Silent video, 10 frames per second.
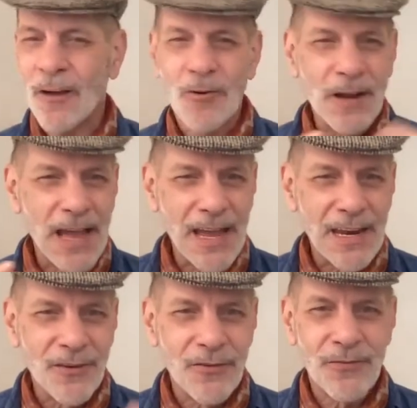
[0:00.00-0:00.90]

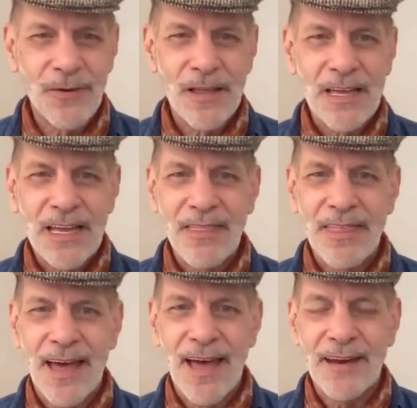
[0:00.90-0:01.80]
creative,
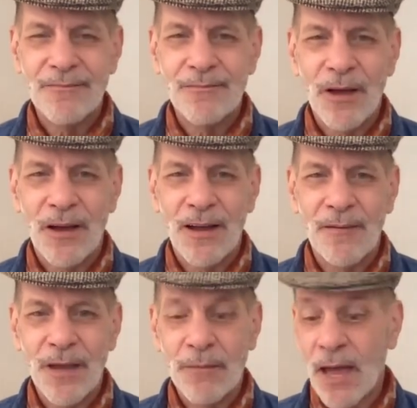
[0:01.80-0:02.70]
that
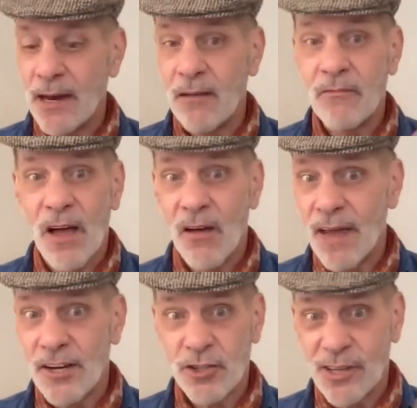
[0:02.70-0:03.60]
it might involve
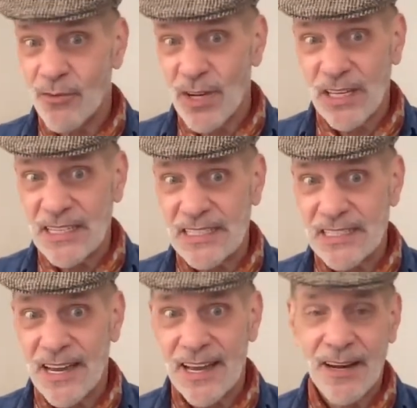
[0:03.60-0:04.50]
actually real
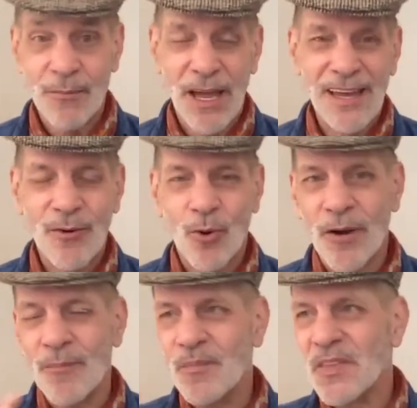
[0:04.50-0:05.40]
estate. It might,
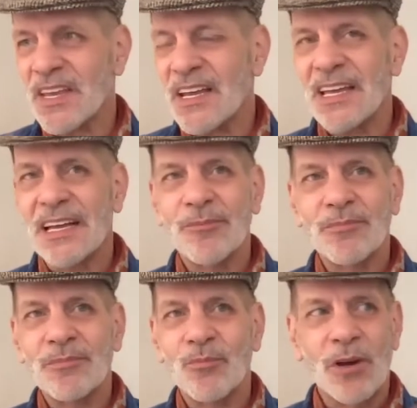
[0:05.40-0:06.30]
or
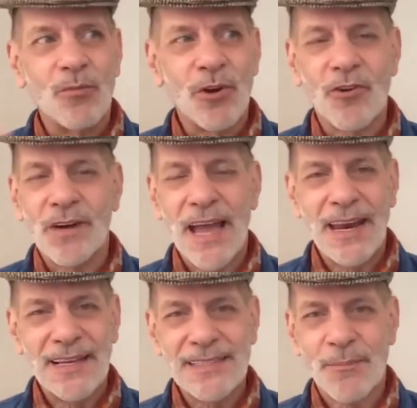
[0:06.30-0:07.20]
we're
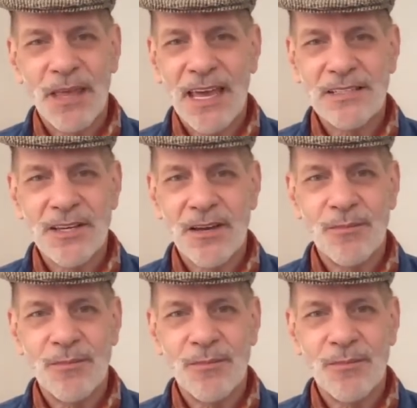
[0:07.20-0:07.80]
creating something as a